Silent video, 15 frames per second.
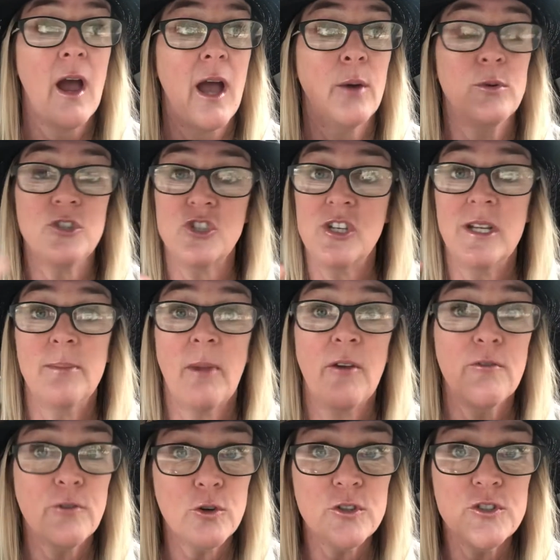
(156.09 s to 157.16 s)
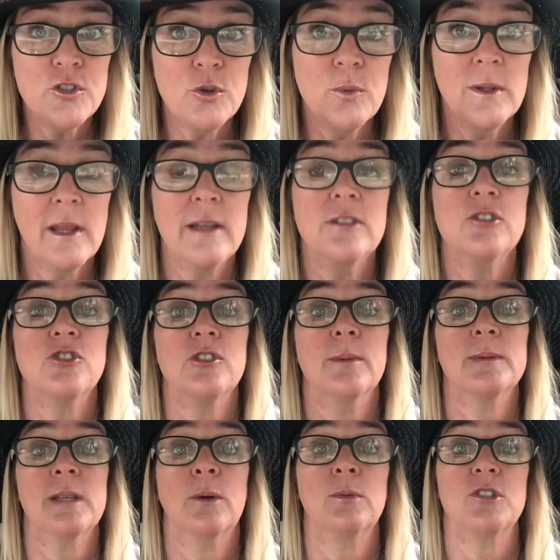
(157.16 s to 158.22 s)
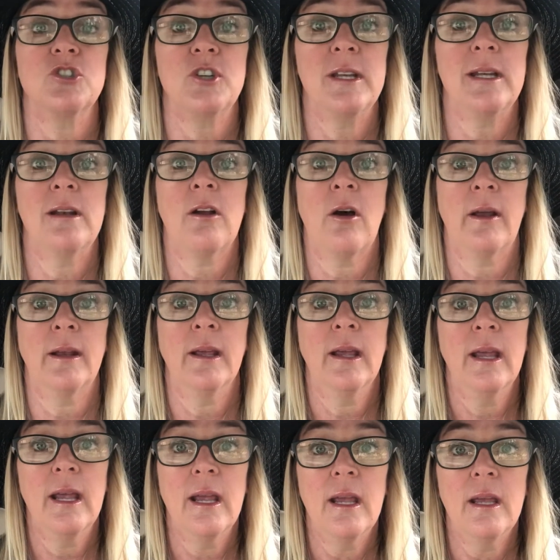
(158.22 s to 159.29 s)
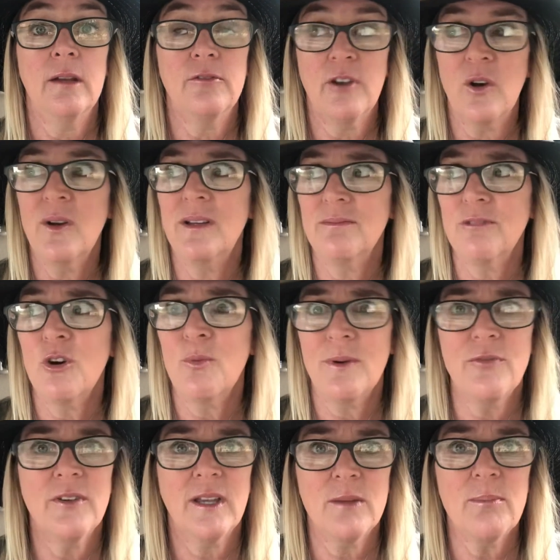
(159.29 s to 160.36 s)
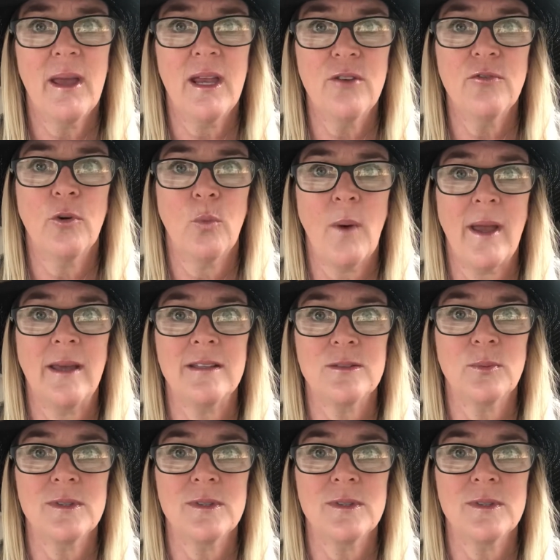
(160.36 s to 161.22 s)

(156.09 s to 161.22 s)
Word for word: I was cheated. My first two relationships I was cheated on in very horrific and painful ways.